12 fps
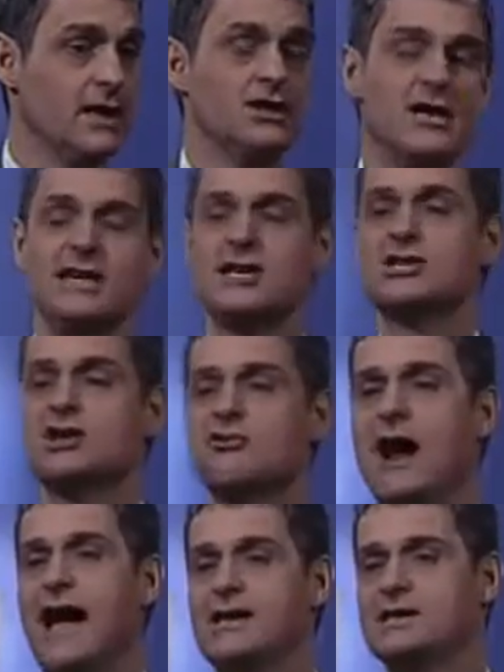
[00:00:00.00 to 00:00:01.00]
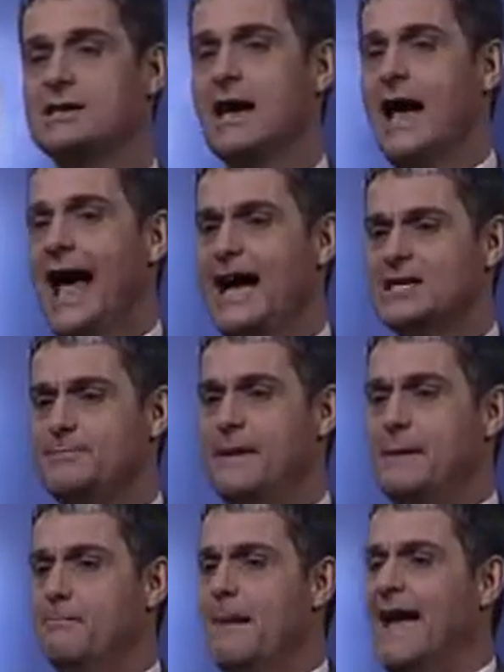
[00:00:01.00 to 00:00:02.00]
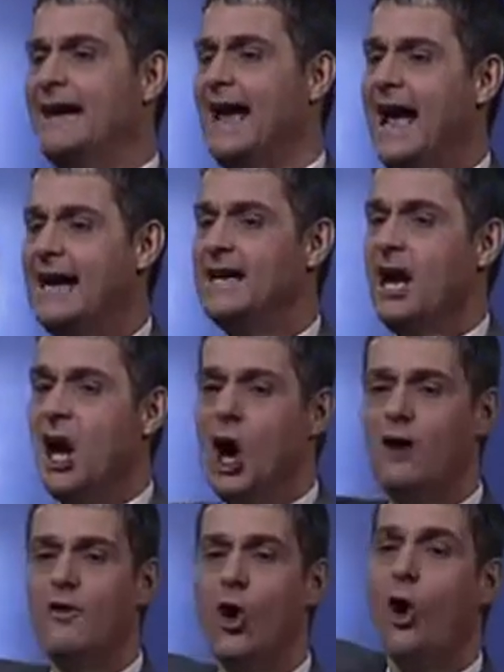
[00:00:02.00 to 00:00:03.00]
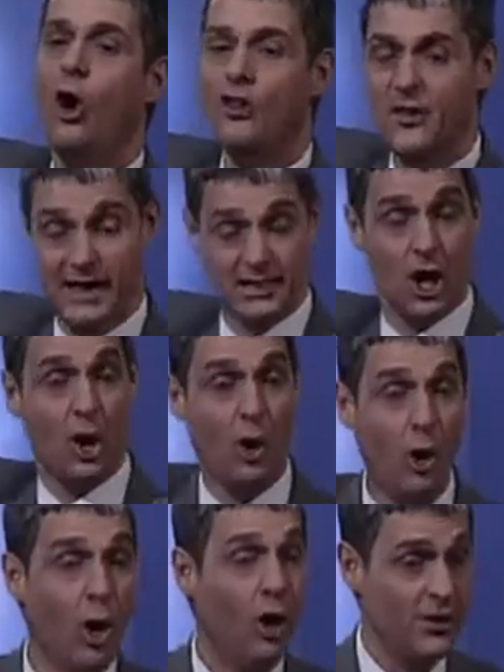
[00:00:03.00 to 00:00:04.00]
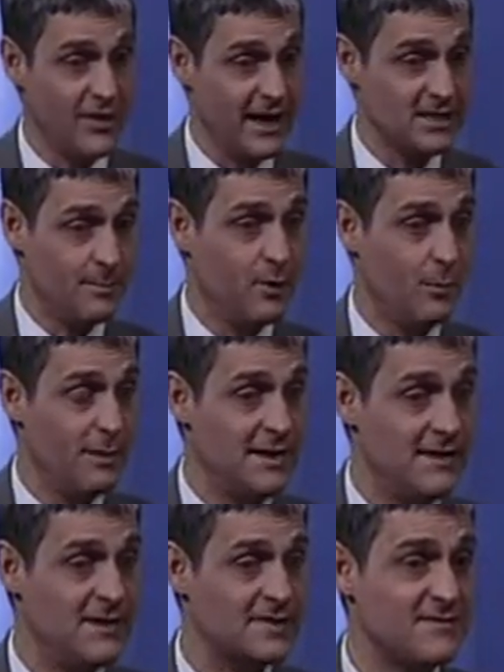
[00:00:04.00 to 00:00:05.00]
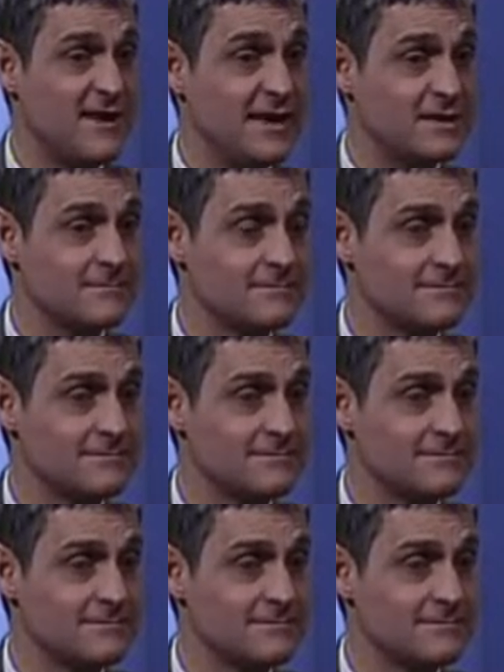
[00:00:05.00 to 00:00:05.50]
Jesus Christ has been made head over all things. All things are put beneath His feet.